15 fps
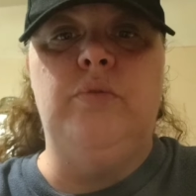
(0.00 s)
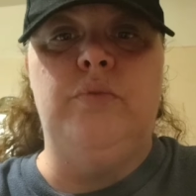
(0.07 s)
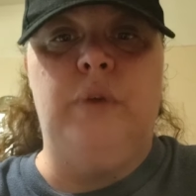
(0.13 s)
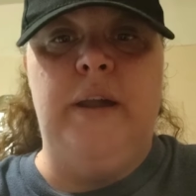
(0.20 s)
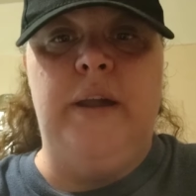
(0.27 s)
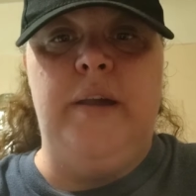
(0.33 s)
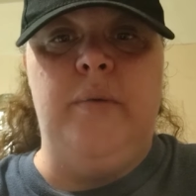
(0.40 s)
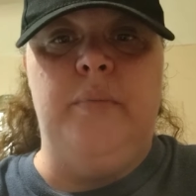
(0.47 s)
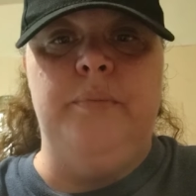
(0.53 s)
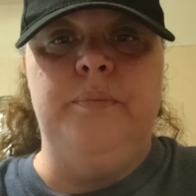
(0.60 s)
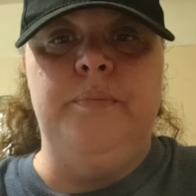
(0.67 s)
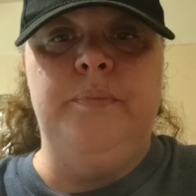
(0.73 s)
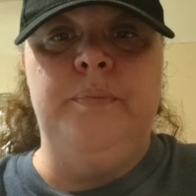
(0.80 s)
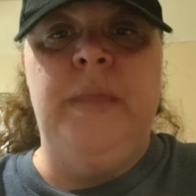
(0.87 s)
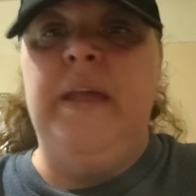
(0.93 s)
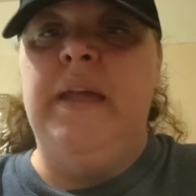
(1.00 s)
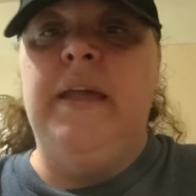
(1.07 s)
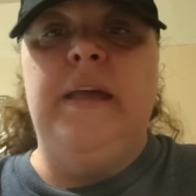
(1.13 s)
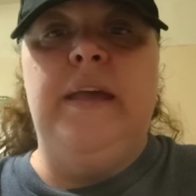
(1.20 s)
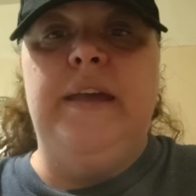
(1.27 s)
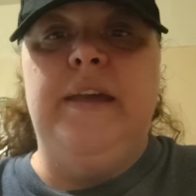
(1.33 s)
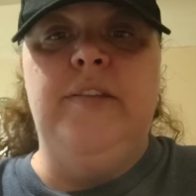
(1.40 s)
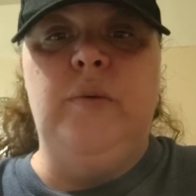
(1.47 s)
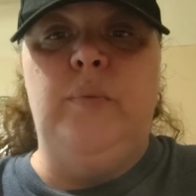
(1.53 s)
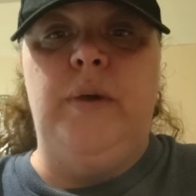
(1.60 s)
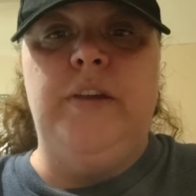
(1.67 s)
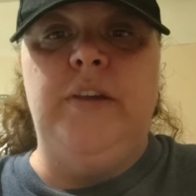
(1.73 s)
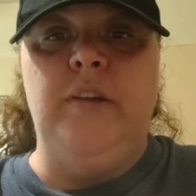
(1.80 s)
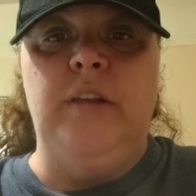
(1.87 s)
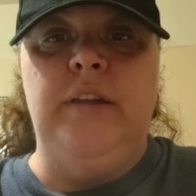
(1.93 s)
realm. Either
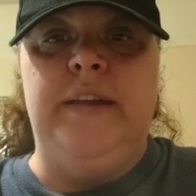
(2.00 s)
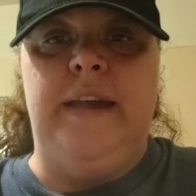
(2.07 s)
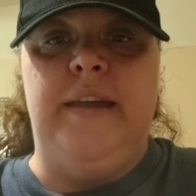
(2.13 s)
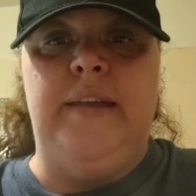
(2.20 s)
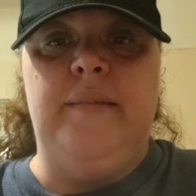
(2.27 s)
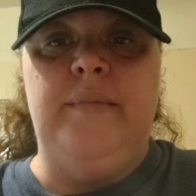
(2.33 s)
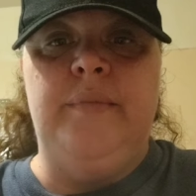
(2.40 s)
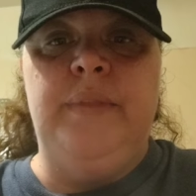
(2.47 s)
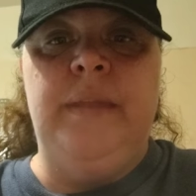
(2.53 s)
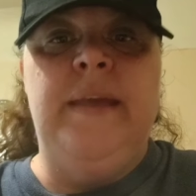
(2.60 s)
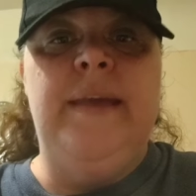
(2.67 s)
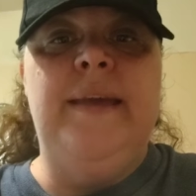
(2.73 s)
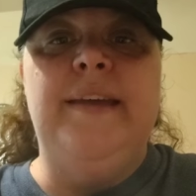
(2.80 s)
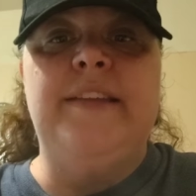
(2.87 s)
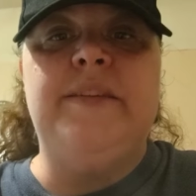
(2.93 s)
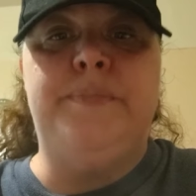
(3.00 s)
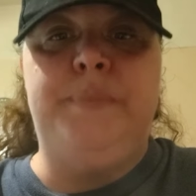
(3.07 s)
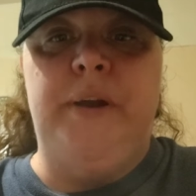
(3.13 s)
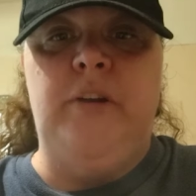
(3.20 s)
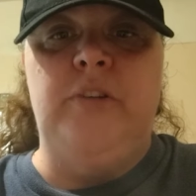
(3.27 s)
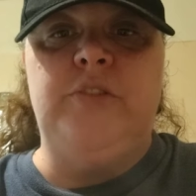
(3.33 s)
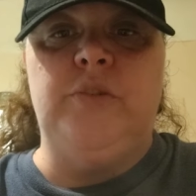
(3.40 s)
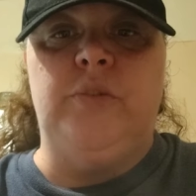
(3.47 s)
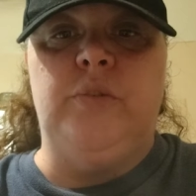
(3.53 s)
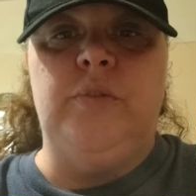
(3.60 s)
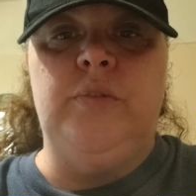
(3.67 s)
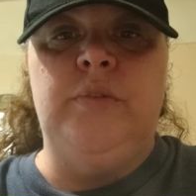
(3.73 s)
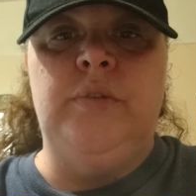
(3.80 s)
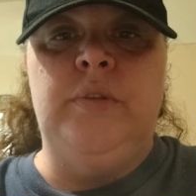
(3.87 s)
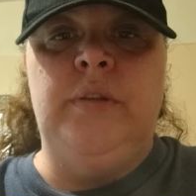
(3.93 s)
way you look at it, it's spiritual.
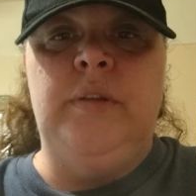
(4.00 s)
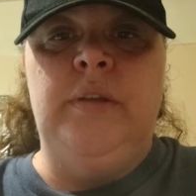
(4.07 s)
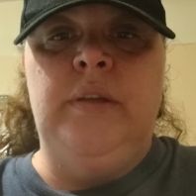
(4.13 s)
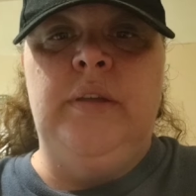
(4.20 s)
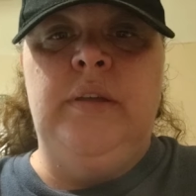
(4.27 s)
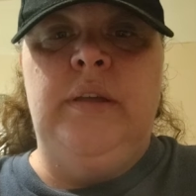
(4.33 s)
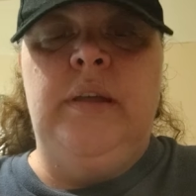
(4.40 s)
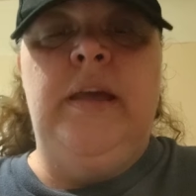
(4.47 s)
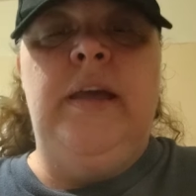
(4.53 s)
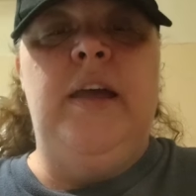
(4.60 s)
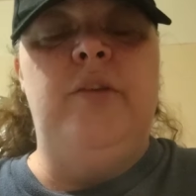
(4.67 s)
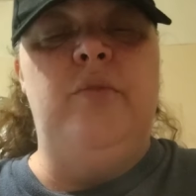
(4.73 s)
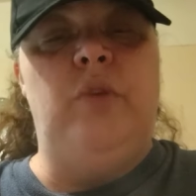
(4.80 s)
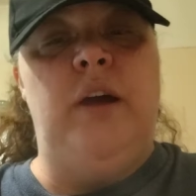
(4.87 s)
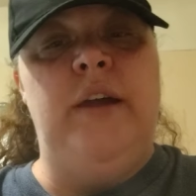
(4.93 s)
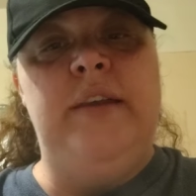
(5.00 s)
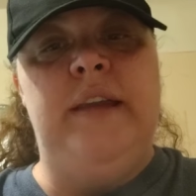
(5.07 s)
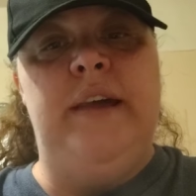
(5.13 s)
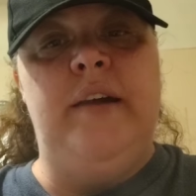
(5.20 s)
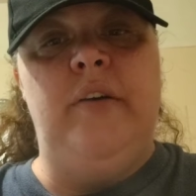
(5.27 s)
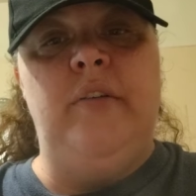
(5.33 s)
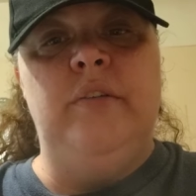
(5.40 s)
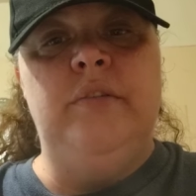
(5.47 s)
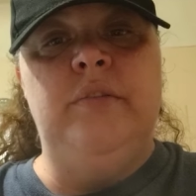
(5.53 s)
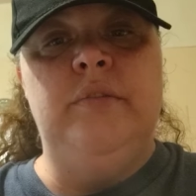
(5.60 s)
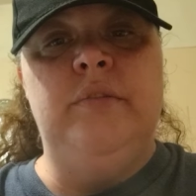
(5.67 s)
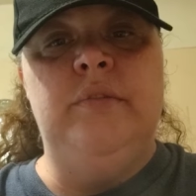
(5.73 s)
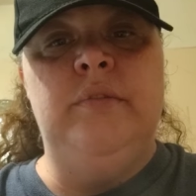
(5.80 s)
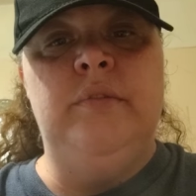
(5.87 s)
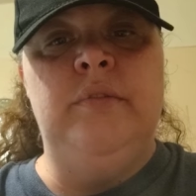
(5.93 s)
And right now,
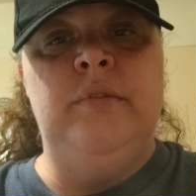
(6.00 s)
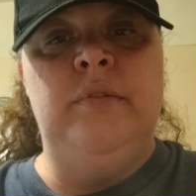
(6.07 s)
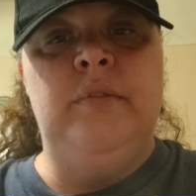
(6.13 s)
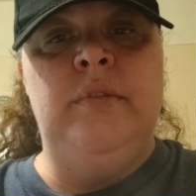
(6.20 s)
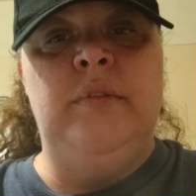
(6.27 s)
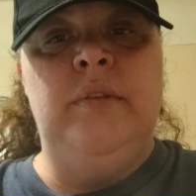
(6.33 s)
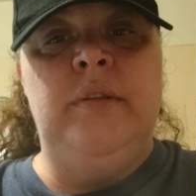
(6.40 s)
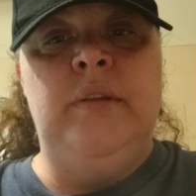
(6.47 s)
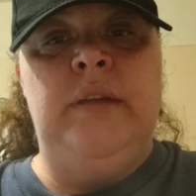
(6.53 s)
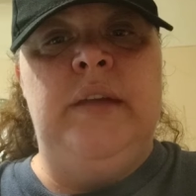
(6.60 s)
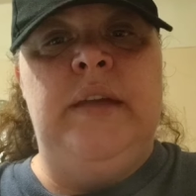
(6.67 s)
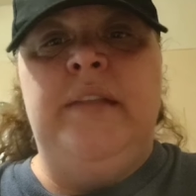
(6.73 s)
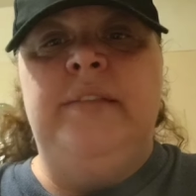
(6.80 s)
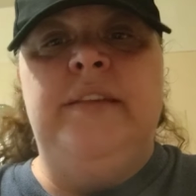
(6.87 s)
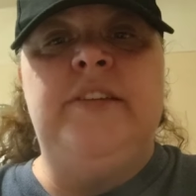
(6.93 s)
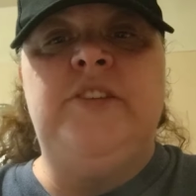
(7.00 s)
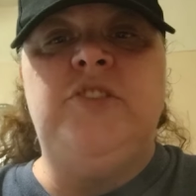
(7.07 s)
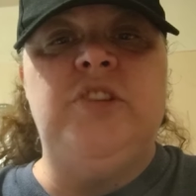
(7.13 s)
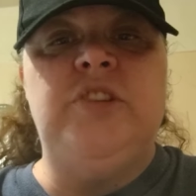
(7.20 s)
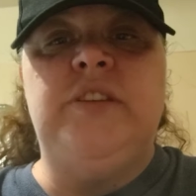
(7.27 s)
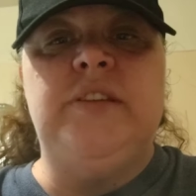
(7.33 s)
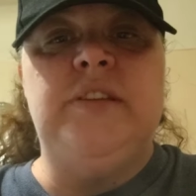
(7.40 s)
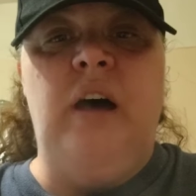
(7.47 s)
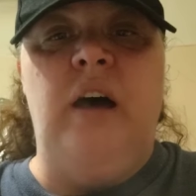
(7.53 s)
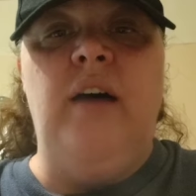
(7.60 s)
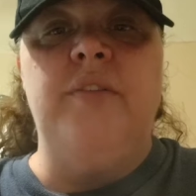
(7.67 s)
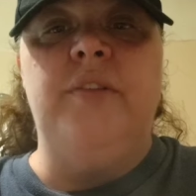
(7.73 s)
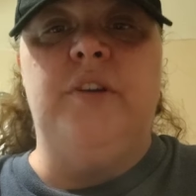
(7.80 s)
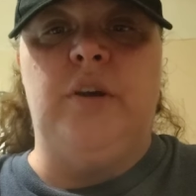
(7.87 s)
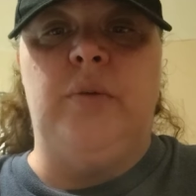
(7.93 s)
this just is
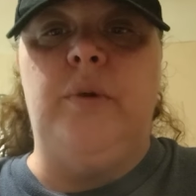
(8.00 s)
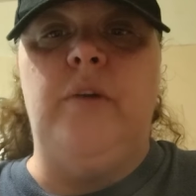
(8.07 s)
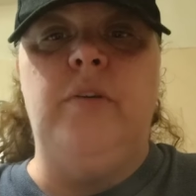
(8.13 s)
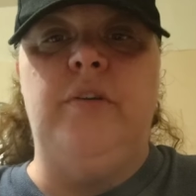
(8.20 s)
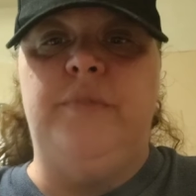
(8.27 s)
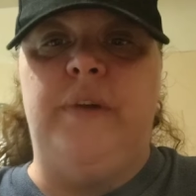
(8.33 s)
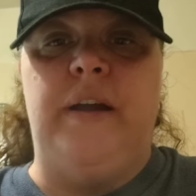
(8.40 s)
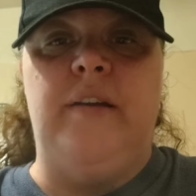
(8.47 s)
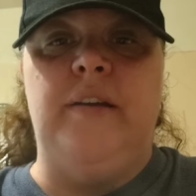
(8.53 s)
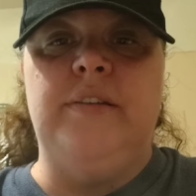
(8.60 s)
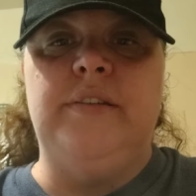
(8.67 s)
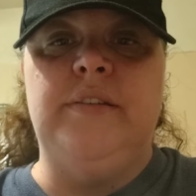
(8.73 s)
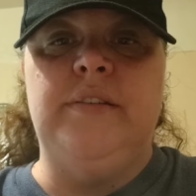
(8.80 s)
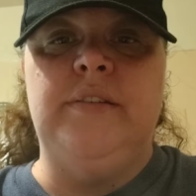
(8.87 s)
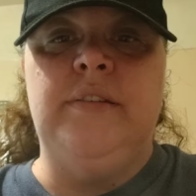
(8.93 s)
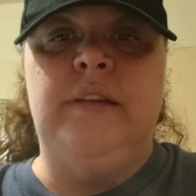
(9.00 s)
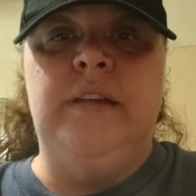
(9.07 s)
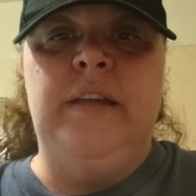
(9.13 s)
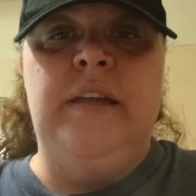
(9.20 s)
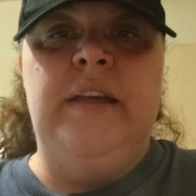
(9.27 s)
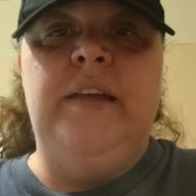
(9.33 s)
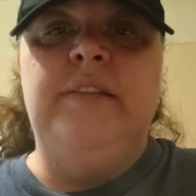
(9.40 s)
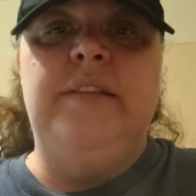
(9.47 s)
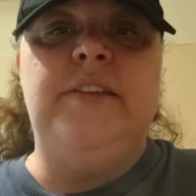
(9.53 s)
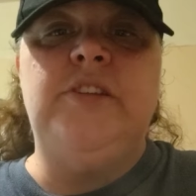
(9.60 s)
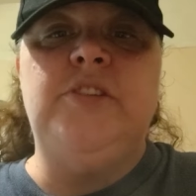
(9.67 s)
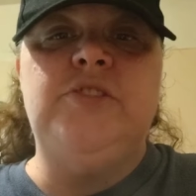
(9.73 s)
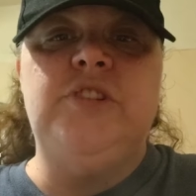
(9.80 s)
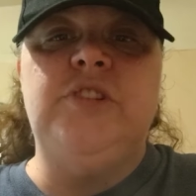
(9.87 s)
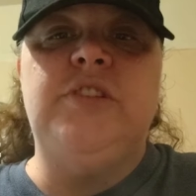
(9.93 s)
not the coronavirus. This
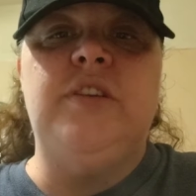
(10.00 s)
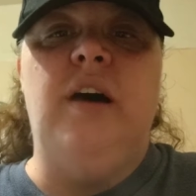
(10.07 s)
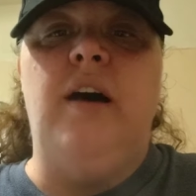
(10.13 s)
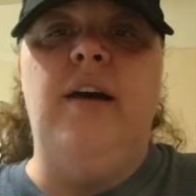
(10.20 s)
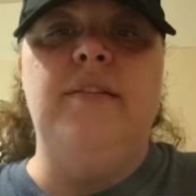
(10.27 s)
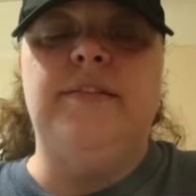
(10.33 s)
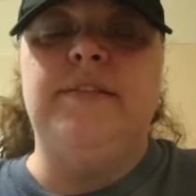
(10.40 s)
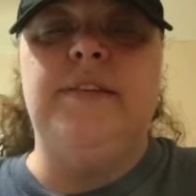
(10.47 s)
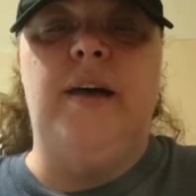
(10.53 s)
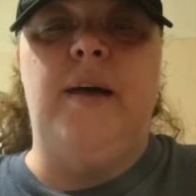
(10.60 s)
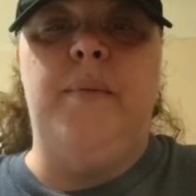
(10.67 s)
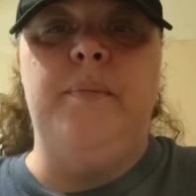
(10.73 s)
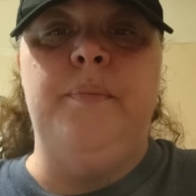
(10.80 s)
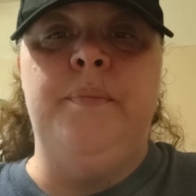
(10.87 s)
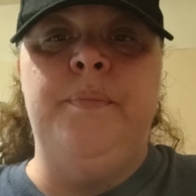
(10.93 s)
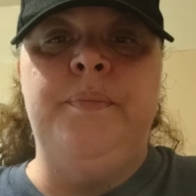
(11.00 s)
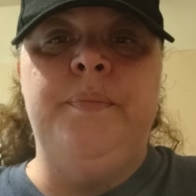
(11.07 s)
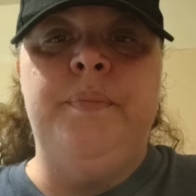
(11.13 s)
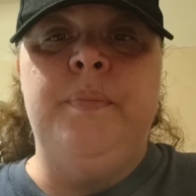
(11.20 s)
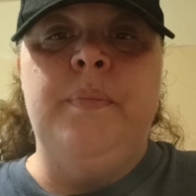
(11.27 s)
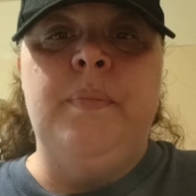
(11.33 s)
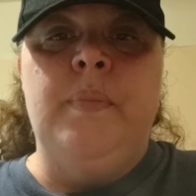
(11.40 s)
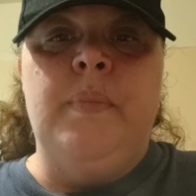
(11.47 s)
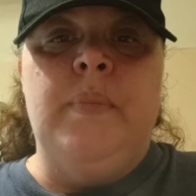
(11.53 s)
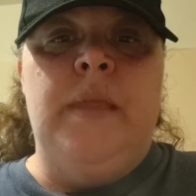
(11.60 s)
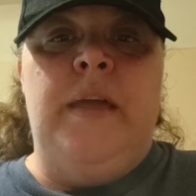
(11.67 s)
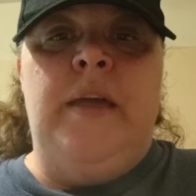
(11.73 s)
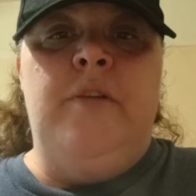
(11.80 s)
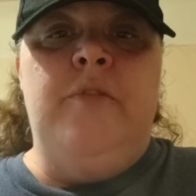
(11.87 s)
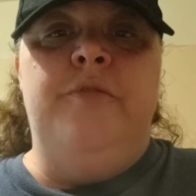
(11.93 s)
is just not some
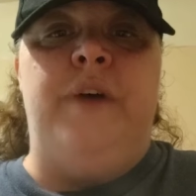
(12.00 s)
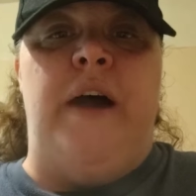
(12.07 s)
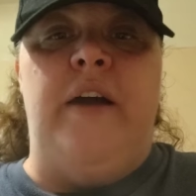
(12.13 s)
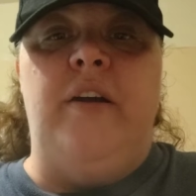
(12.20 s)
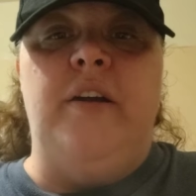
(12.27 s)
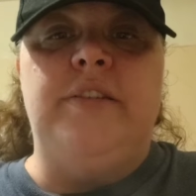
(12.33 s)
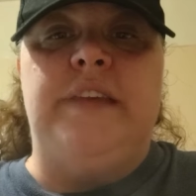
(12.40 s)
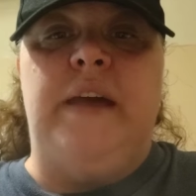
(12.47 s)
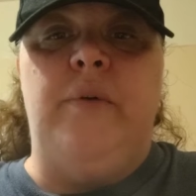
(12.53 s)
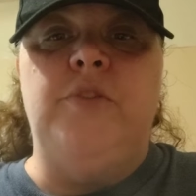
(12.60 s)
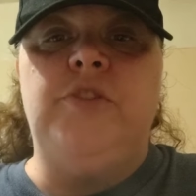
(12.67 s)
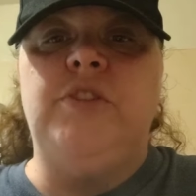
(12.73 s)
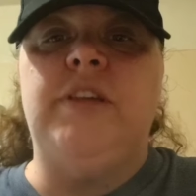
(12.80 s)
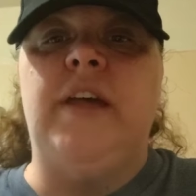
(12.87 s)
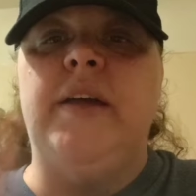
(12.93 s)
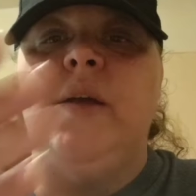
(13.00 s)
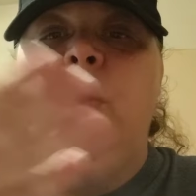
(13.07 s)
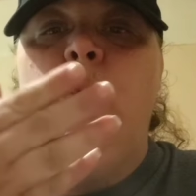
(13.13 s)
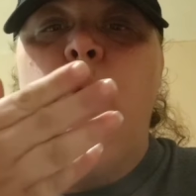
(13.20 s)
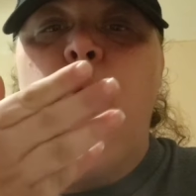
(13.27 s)
virus that was just like